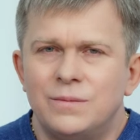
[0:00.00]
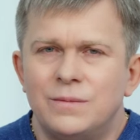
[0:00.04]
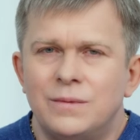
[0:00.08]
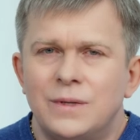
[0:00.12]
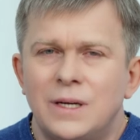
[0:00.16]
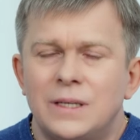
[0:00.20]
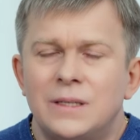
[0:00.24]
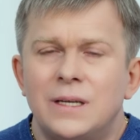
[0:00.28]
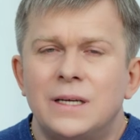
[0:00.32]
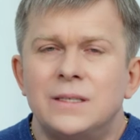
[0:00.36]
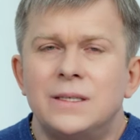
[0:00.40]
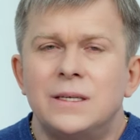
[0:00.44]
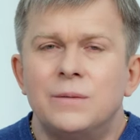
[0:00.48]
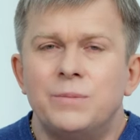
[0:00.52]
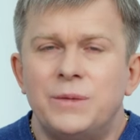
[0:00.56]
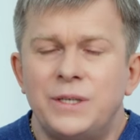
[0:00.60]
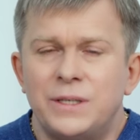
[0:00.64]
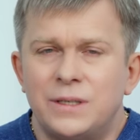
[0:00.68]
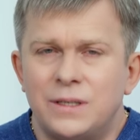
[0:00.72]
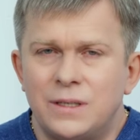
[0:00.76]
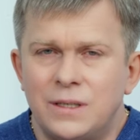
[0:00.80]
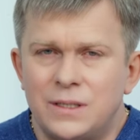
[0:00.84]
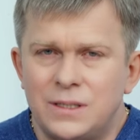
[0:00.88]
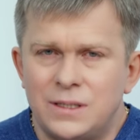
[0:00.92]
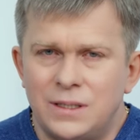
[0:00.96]
But
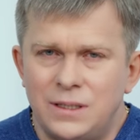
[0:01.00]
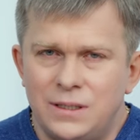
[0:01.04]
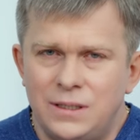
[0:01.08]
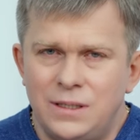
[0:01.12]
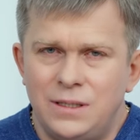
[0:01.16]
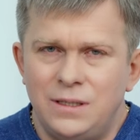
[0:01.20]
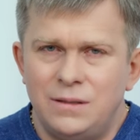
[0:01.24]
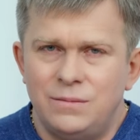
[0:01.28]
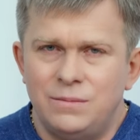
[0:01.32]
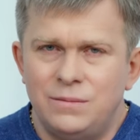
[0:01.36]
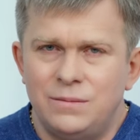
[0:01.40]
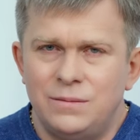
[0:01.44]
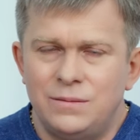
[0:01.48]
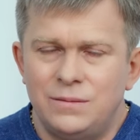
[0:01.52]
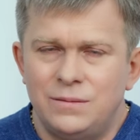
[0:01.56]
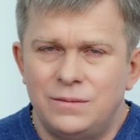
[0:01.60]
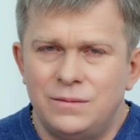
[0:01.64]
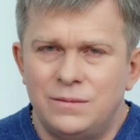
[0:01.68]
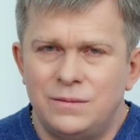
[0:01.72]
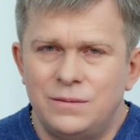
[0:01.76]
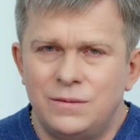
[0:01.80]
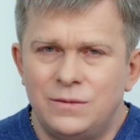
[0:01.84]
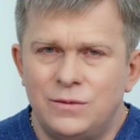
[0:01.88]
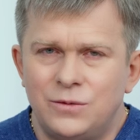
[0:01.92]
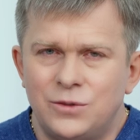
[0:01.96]
AllatRa is
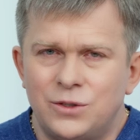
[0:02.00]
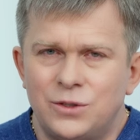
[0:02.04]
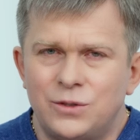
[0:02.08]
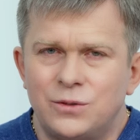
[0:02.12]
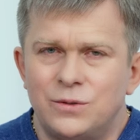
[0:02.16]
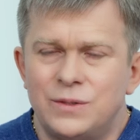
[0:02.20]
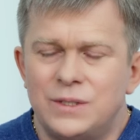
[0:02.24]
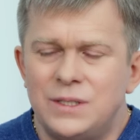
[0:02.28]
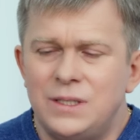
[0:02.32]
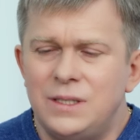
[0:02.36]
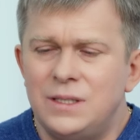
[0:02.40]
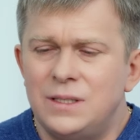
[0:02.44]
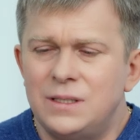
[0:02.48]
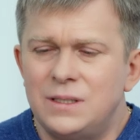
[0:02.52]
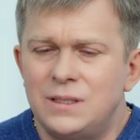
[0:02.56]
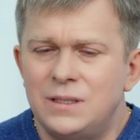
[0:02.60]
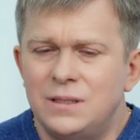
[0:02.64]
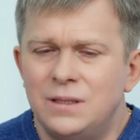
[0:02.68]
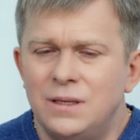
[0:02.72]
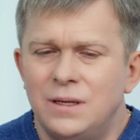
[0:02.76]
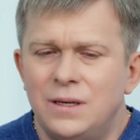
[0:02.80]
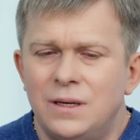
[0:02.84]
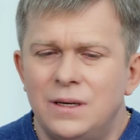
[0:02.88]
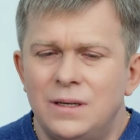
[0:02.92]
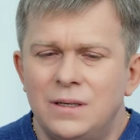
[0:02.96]
wonderful, because there
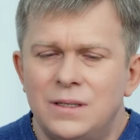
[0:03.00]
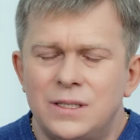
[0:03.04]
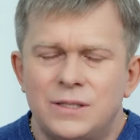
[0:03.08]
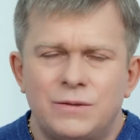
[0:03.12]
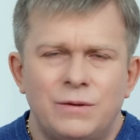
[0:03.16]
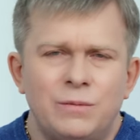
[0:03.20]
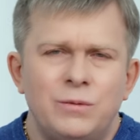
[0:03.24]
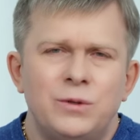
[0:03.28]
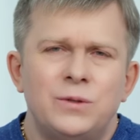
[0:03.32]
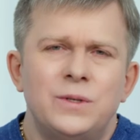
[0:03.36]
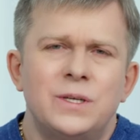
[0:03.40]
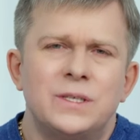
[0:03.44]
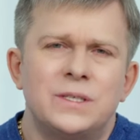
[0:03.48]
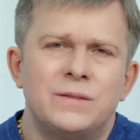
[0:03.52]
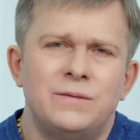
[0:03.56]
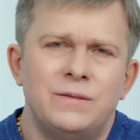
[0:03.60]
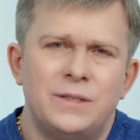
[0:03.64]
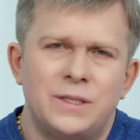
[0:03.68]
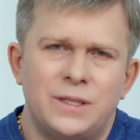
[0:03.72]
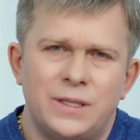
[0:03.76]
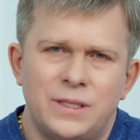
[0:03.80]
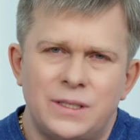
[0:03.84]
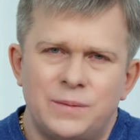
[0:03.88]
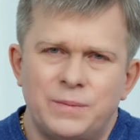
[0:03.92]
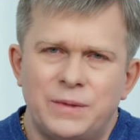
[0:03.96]
is freedom of
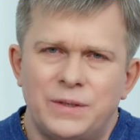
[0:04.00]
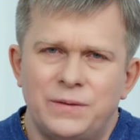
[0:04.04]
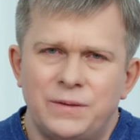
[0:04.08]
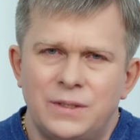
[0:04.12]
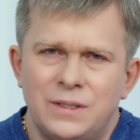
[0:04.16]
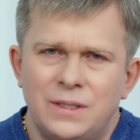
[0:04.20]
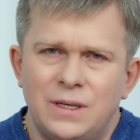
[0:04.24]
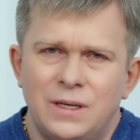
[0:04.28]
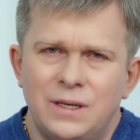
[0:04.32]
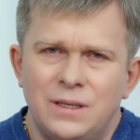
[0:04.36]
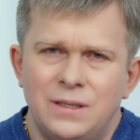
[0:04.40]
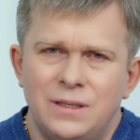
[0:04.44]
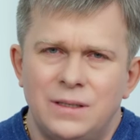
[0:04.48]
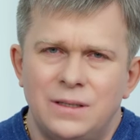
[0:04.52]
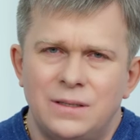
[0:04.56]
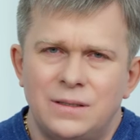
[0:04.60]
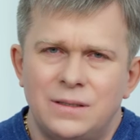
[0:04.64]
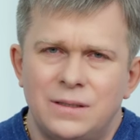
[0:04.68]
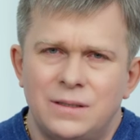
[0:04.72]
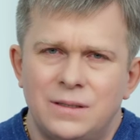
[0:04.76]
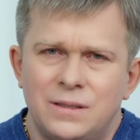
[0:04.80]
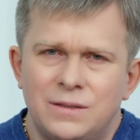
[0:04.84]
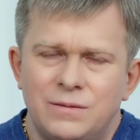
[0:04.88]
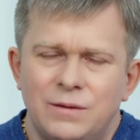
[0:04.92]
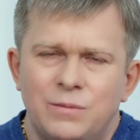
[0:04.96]
religious beliefs
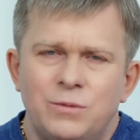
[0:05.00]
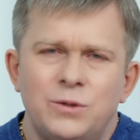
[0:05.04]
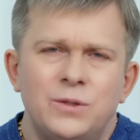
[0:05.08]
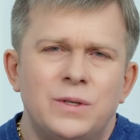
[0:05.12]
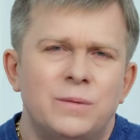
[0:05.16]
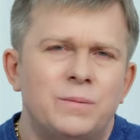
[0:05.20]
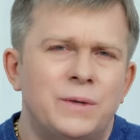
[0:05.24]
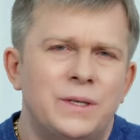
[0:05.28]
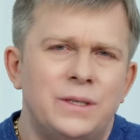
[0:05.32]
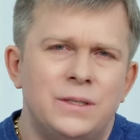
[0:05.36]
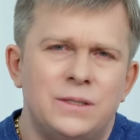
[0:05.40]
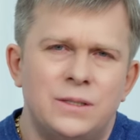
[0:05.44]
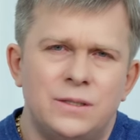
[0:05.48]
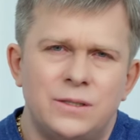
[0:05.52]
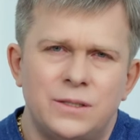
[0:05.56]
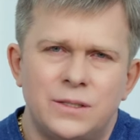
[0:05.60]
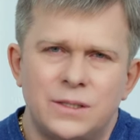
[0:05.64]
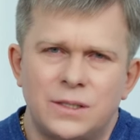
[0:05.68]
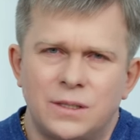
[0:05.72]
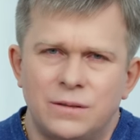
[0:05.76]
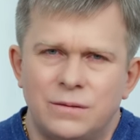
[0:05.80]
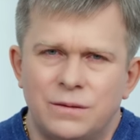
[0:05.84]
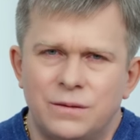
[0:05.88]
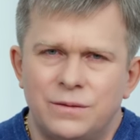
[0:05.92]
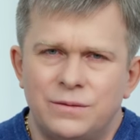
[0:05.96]
and freedom of
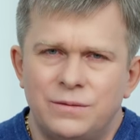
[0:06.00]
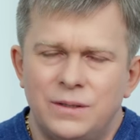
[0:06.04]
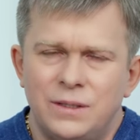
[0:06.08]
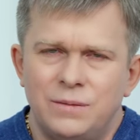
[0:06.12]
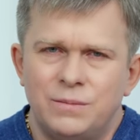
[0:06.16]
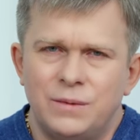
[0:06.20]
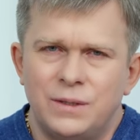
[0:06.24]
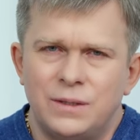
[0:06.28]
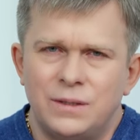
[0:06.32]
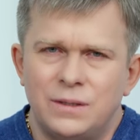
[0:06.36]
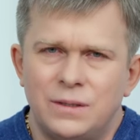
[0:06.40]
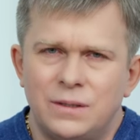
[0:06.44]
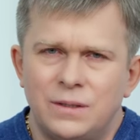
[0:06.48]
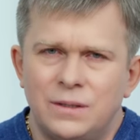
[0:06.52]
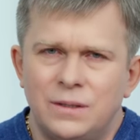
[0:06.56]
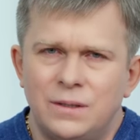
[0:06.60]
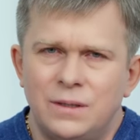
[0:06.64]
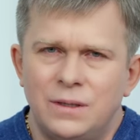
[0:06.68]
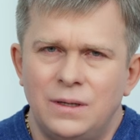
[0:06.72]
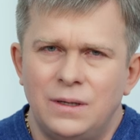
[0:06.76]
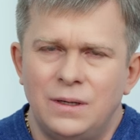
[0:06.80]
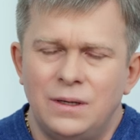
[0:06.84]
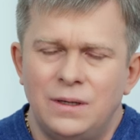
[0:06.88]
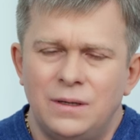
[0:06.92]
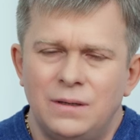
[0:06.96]
political choice in it.
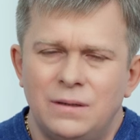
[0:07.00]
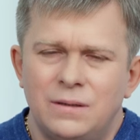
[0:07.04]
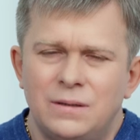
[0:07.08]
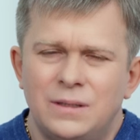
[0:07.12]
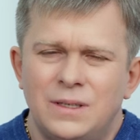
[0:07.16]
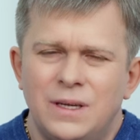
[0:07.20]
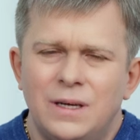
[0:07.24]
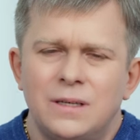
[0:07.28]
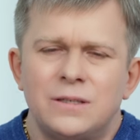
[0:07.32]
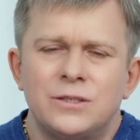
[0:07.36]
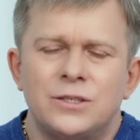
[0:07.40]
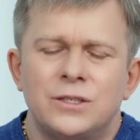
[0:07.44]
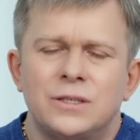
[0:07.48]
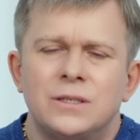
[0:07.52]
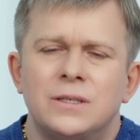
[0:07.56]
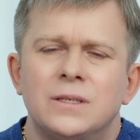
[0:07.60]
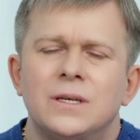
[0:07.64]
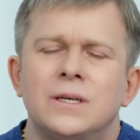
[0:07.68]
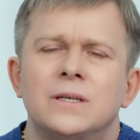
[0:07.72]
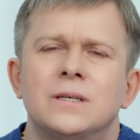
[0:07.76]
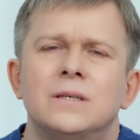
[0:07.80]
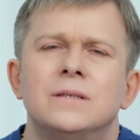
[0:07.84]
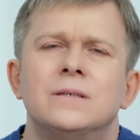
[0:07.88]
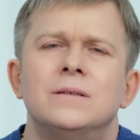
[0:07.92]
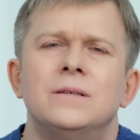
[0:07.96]
Just
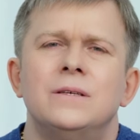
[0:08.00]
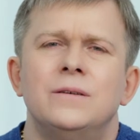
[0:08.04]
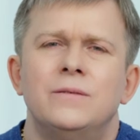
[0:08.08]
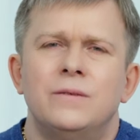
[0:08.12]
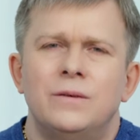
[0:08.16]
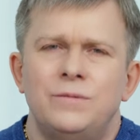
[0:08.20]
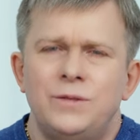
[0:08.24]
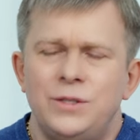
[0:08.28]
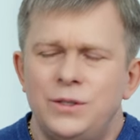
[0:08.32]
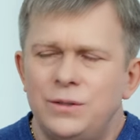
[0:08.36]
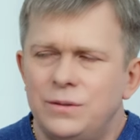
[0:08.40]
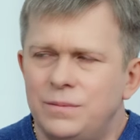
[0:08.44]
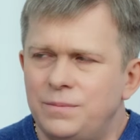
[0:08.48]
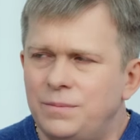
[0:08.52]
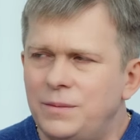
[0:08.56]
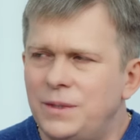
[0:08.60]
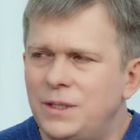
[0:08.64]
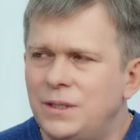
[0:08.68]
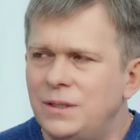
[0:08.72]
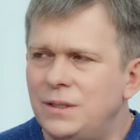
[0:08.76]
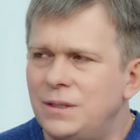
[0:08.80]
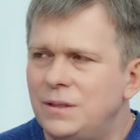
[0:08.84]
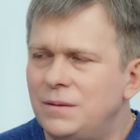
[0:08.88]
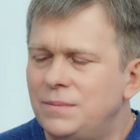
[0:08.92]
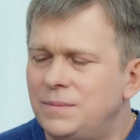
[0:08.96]
like all over the
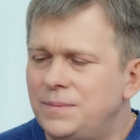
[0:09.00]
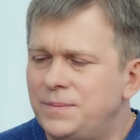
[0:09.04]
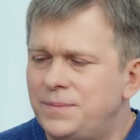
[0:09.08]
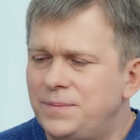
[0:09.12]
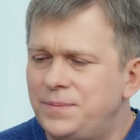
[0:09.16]
world.